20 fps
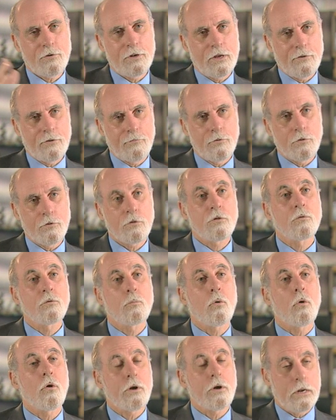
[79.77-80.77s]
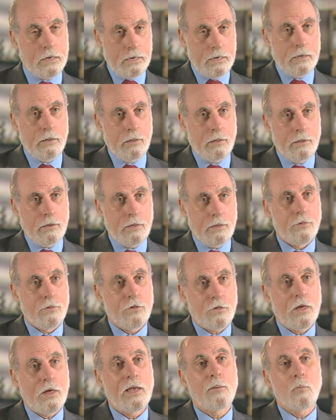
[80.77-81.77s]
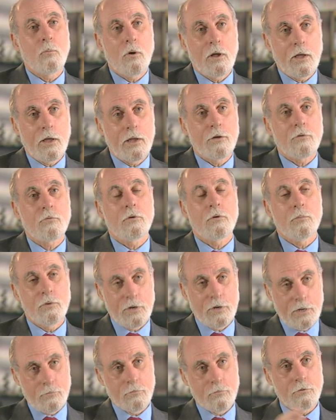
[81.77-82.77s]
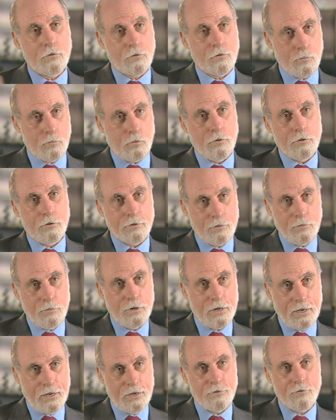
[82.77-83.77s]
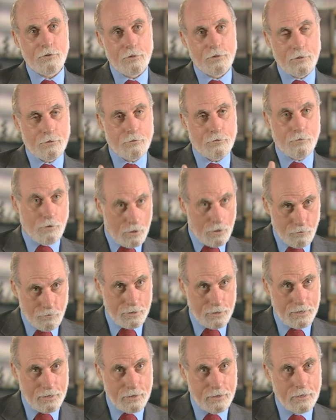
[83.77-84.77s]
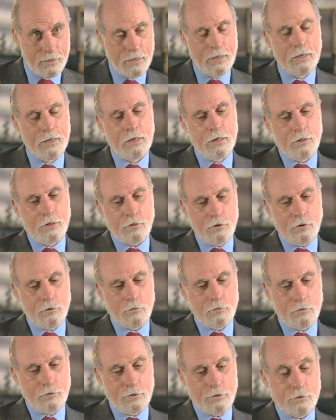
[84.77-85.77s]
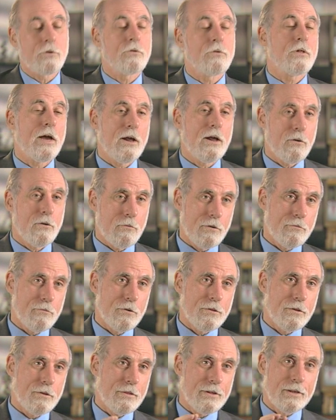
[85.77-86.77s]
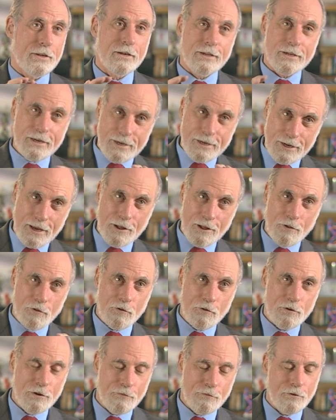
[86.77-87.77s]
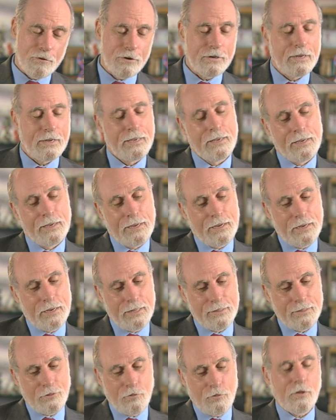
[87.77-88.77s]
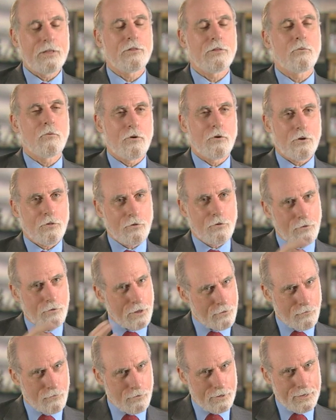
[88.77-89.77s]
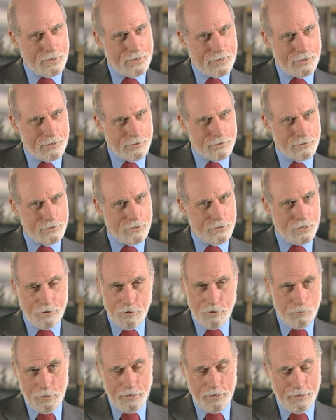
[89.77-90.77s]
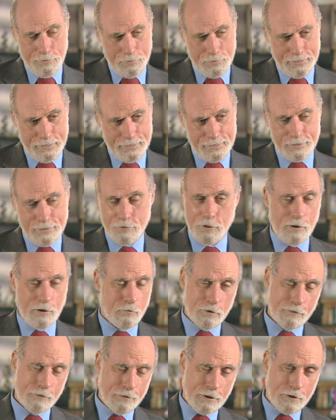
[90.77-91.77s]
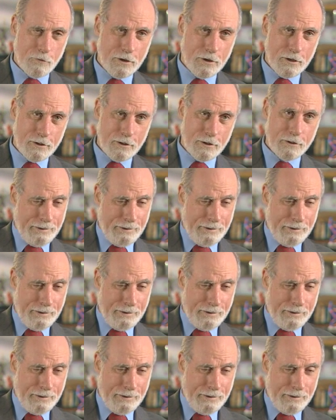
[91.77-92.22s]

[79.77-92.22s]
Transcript: effort supported in the same way as we've been able to support communications terrestrially. So it turns out, however, that the little details are different. And the thing that works terrestrially, called TCP/IP, does not work very well.